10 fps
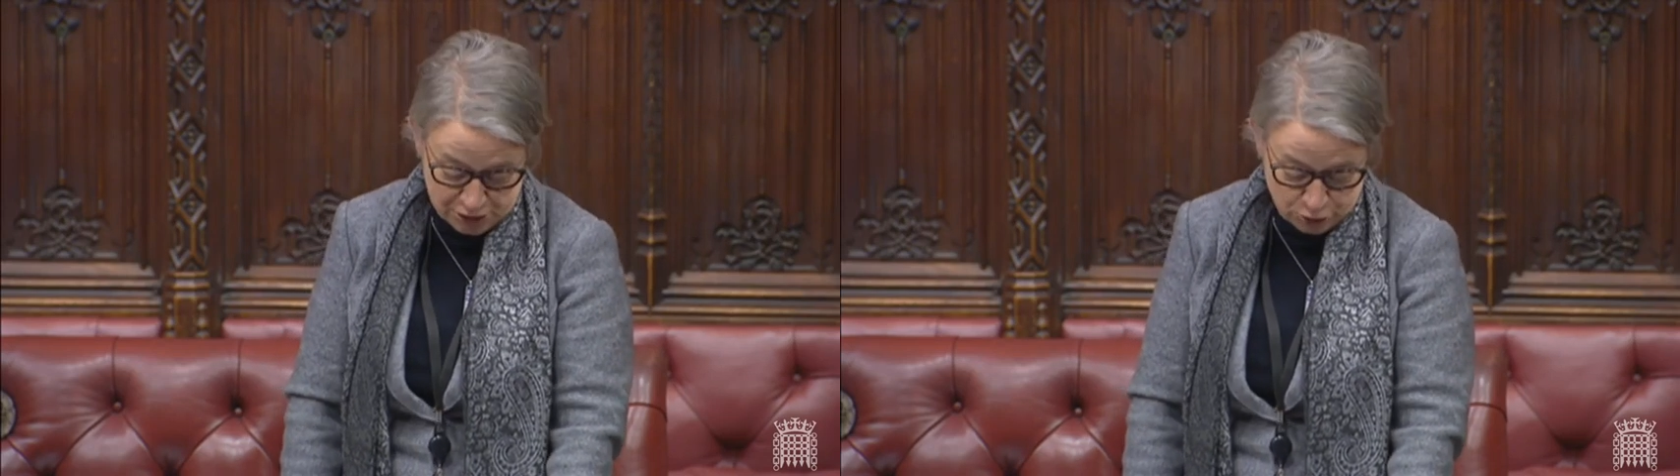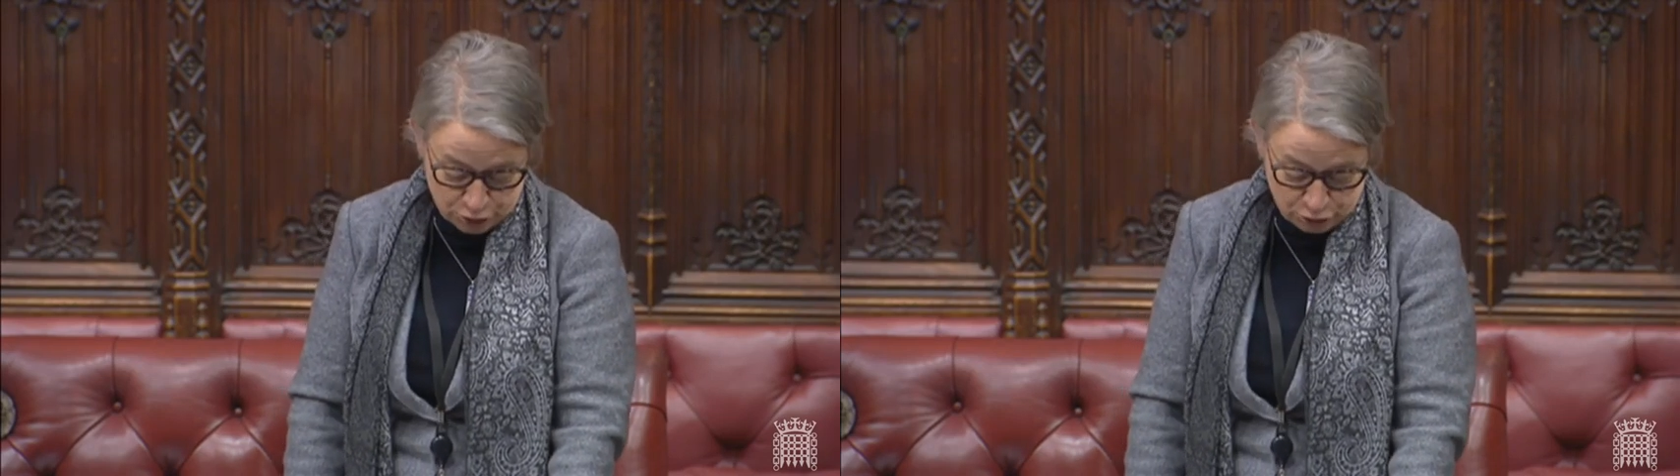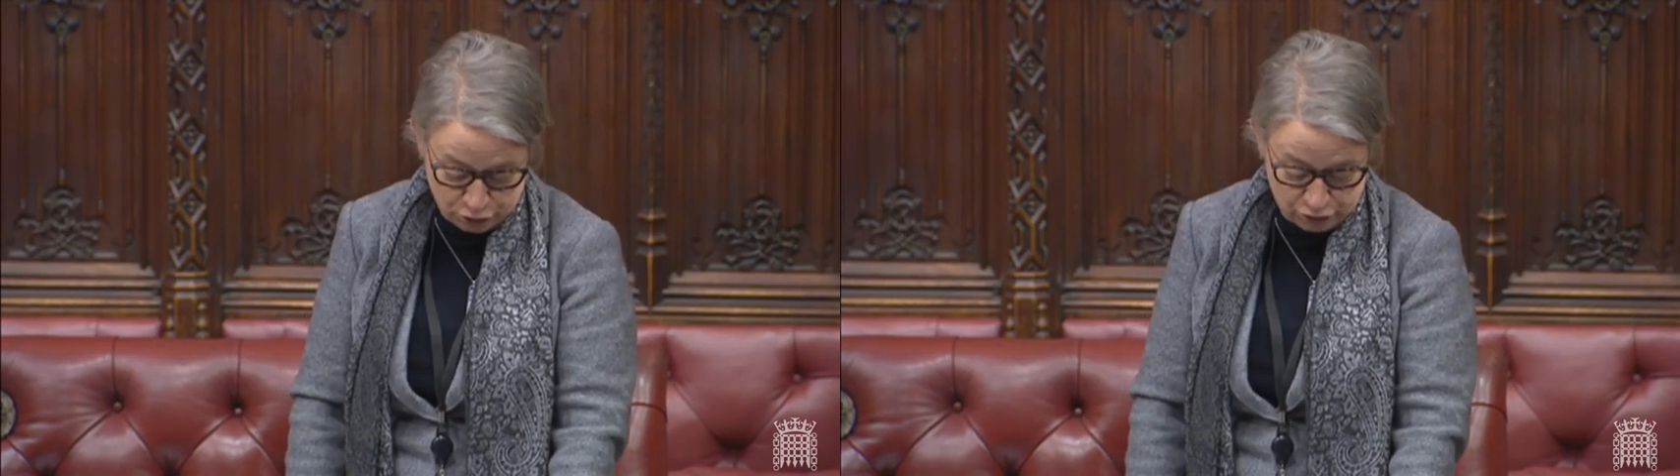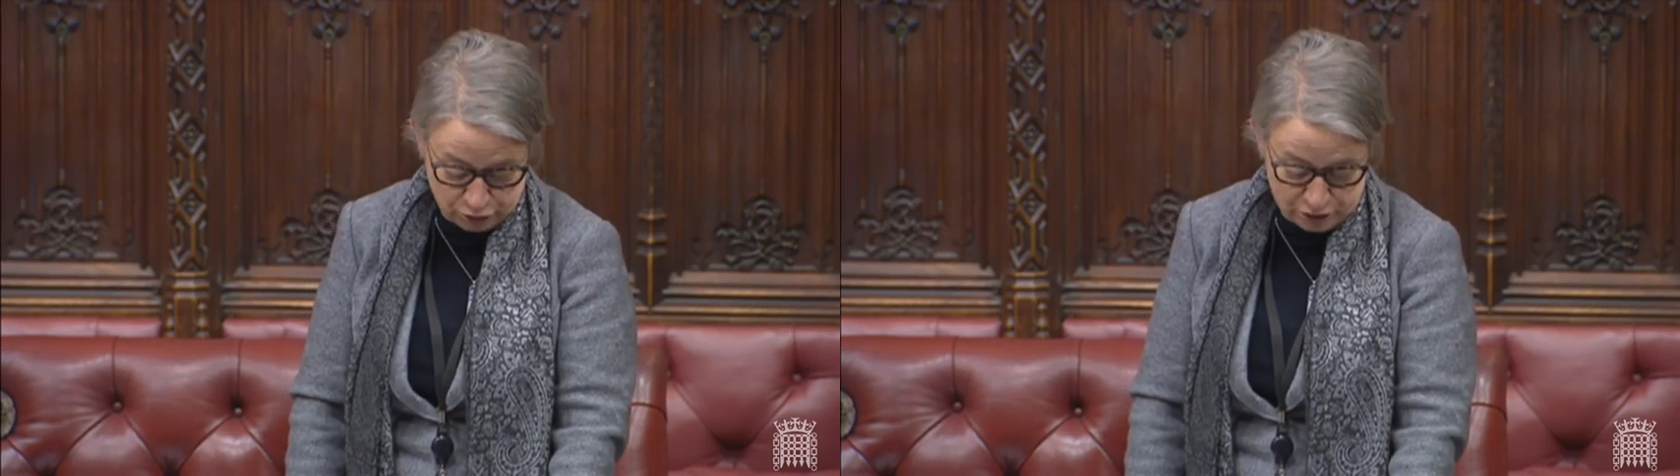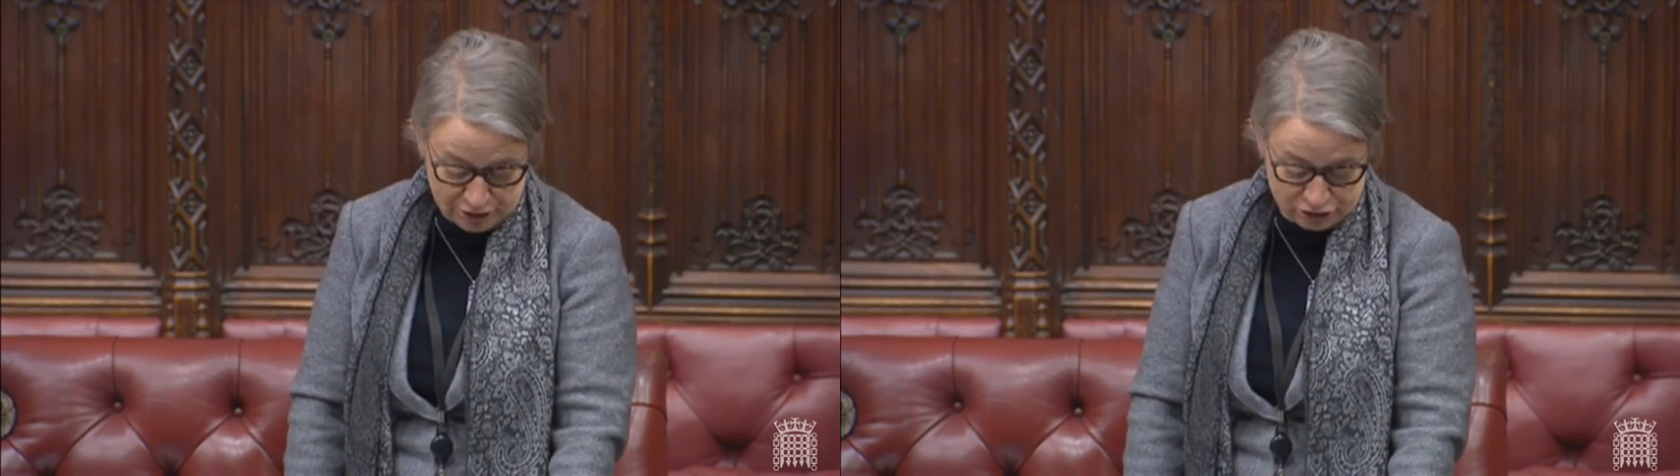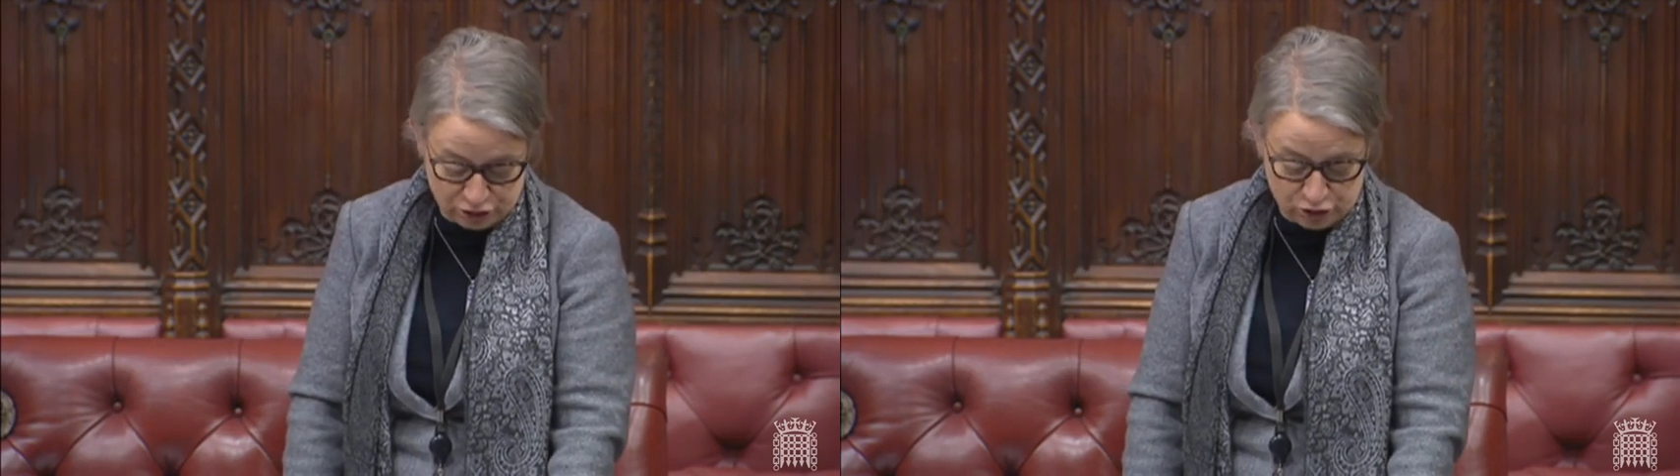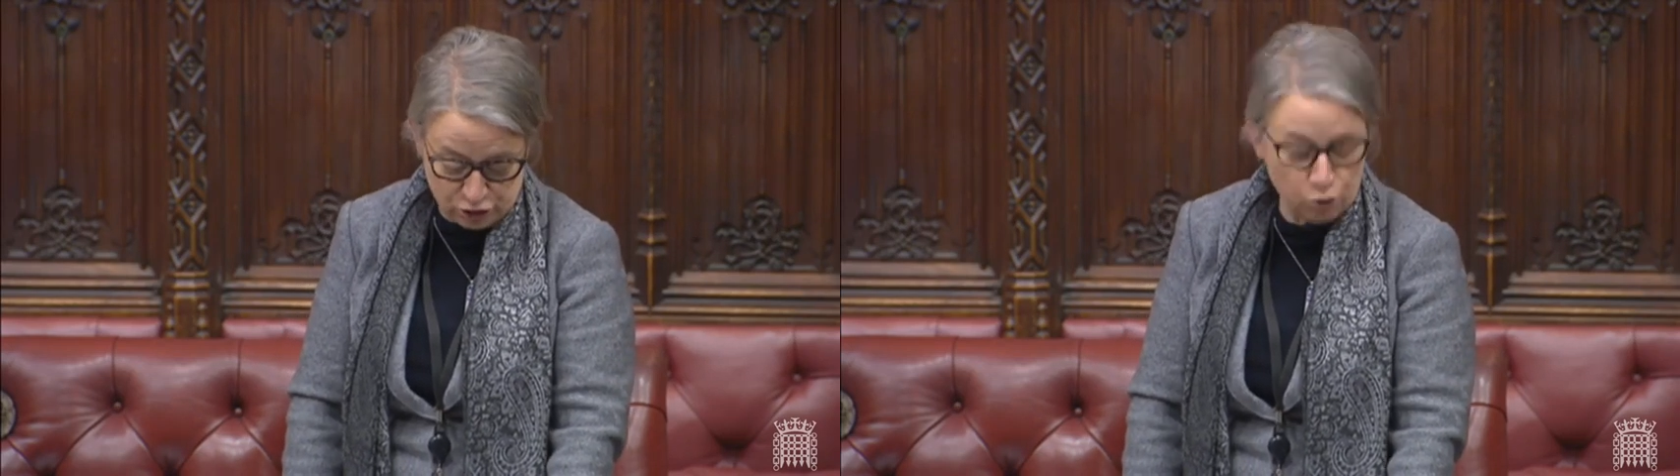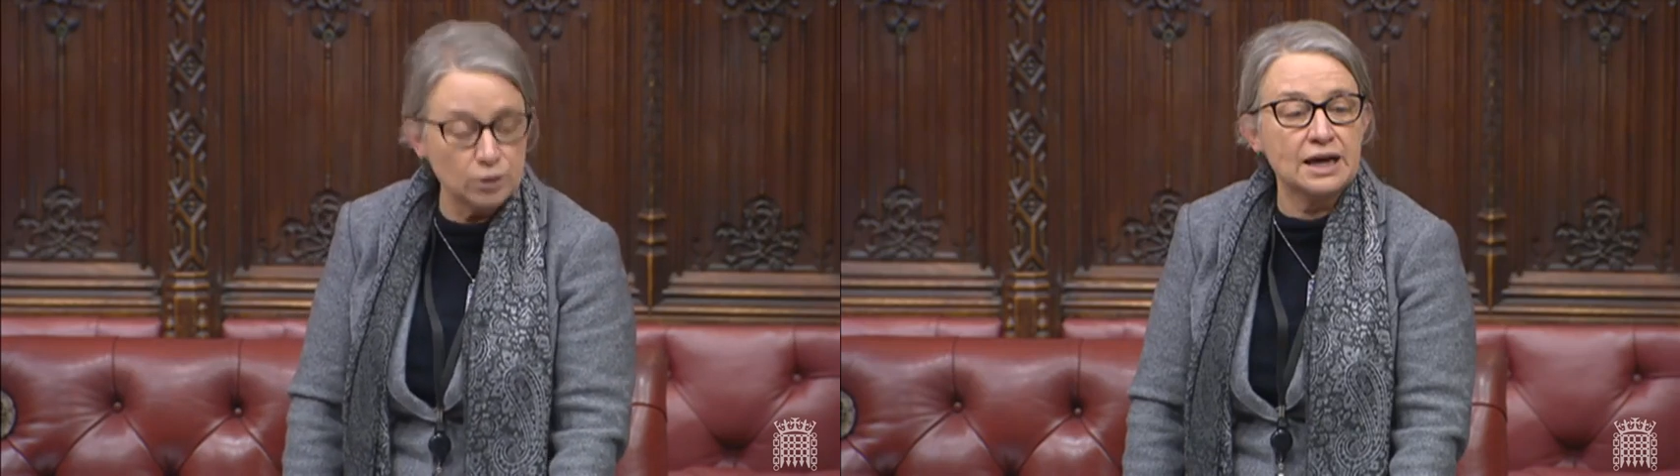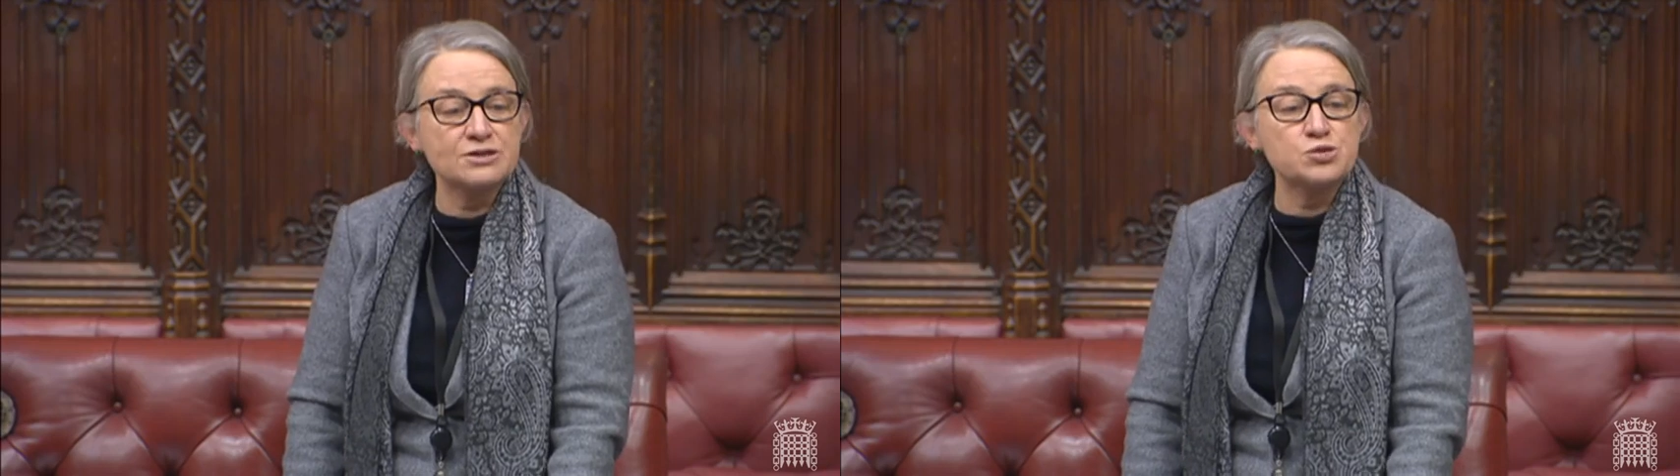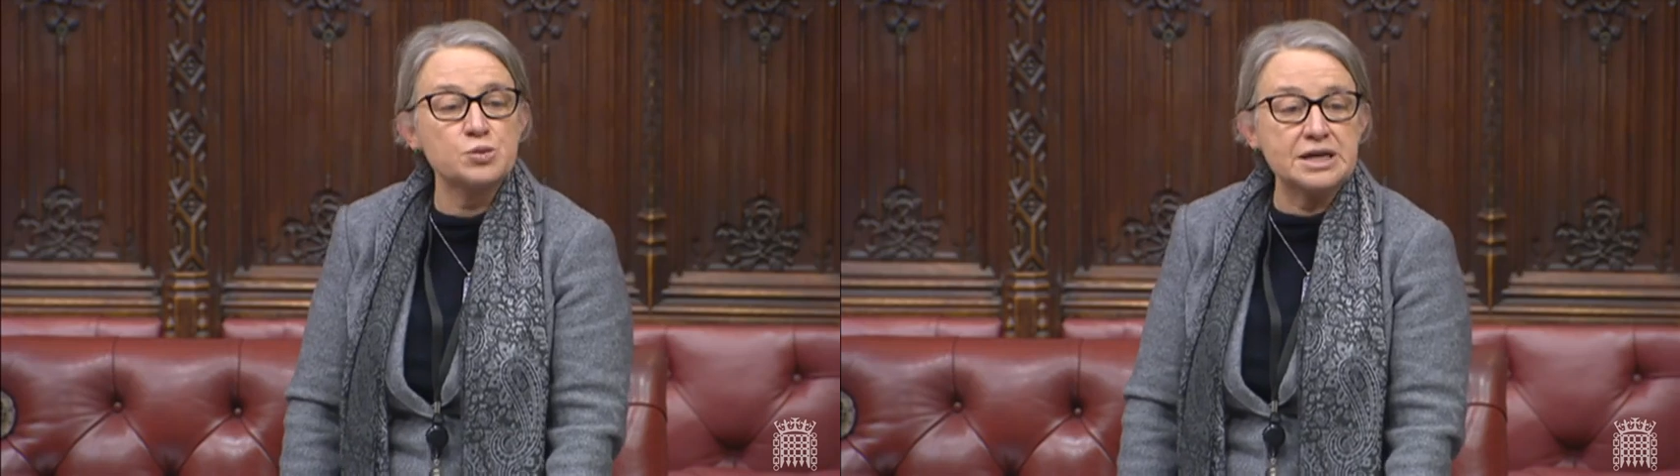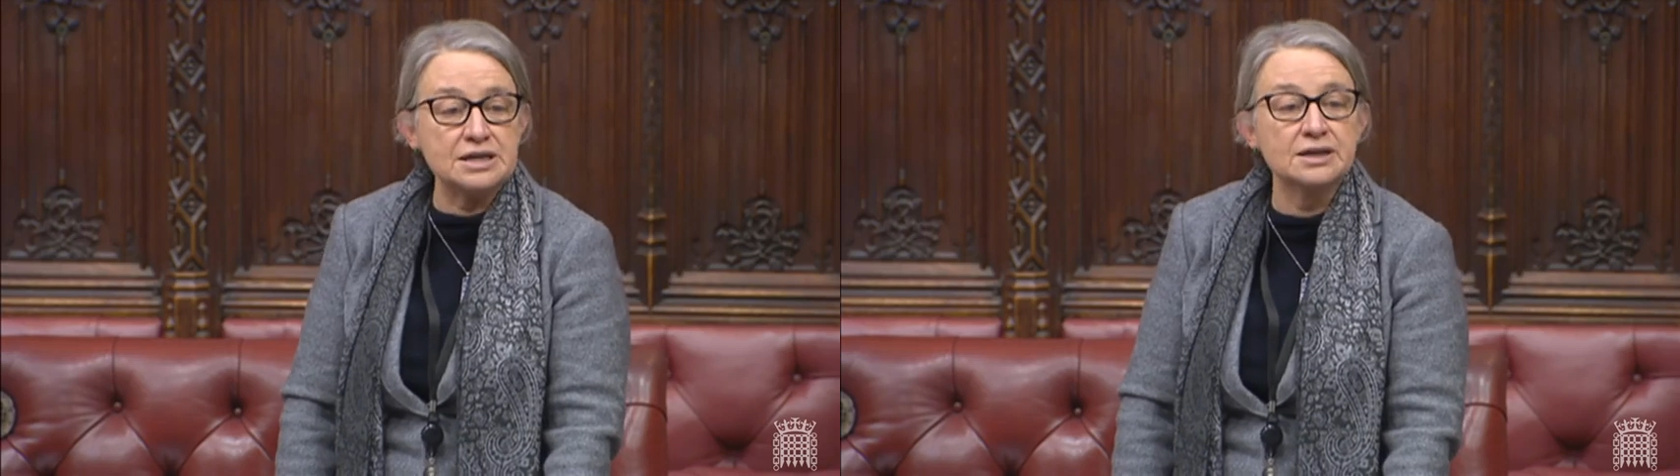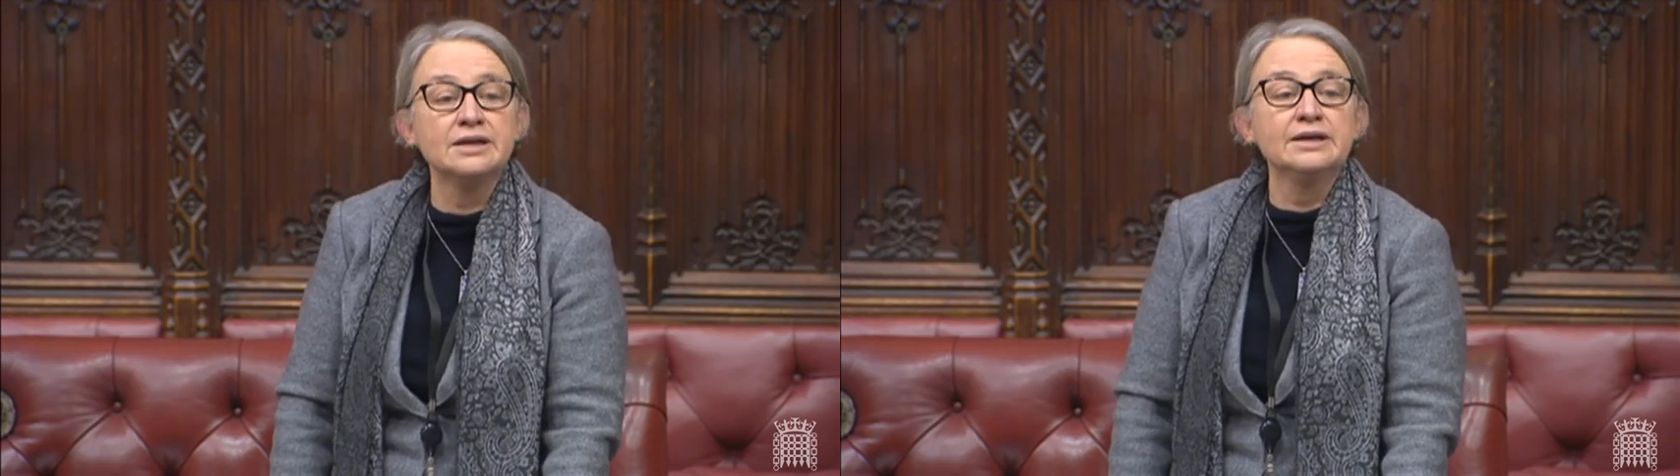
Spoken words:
because we've actually saw last week